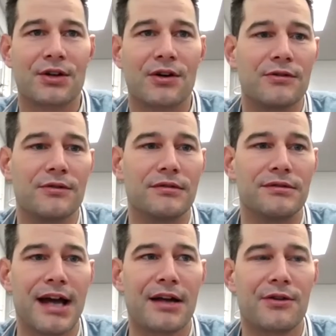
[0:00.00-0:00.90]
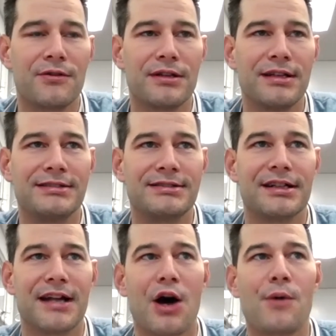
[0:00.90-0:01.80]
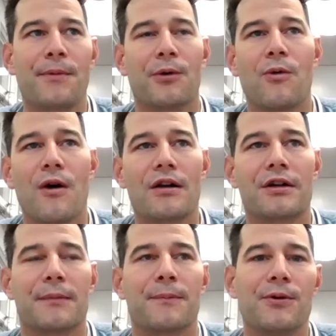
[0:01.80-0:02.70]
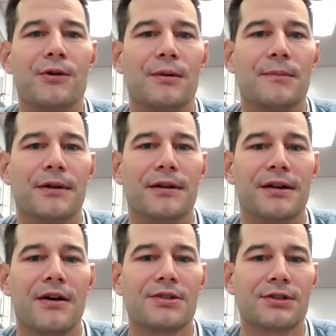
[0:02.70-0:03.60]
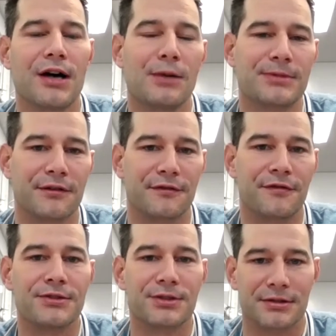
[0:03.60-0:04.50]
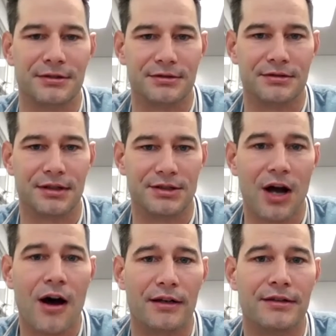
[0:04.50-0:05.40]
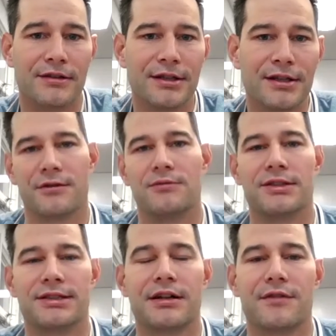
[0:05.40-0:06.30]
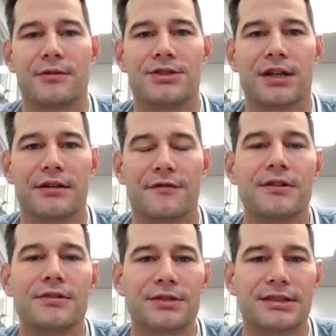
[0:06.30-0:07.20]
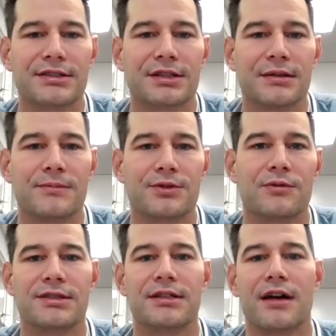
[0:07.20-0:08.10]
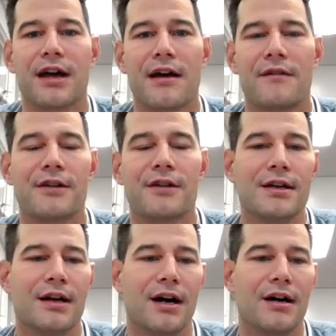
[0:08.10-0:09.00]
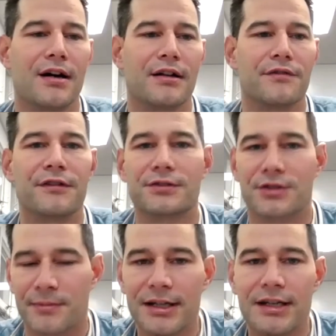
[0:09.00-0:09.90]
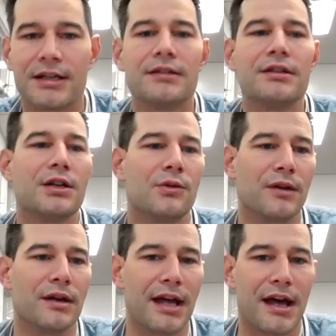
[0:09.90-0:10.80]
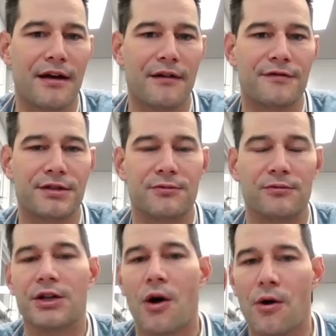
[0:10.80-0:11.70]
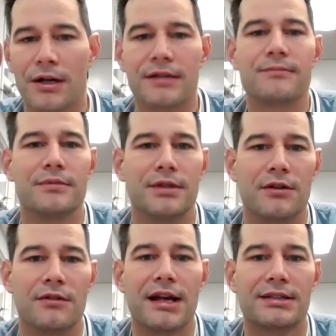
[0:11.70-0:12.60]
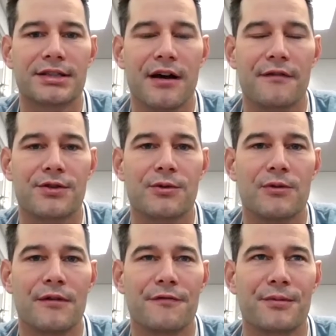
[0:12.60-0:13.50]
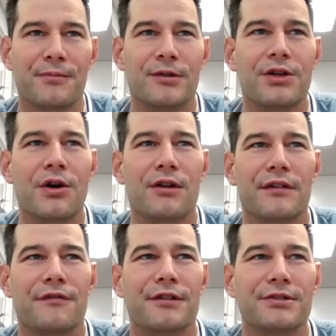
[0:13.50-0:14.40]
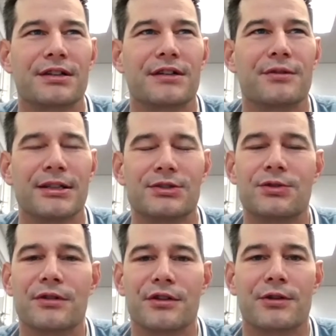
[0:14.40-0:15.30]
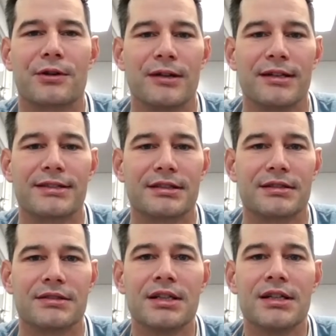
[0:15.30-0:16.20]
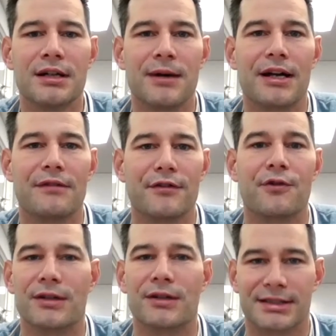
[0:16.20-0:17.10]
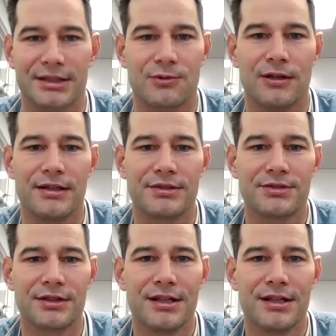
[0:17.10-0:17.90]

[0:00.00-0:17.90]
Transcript: So not only did it help our water in our pool, but it also helped our filter a ton. We still have the regenerative filter system, so we still have the filter media. We have to recoat it, and that stuff. So we went from recoating our filter every about 2 to 3 weeks to about every 4 to 6 weeks.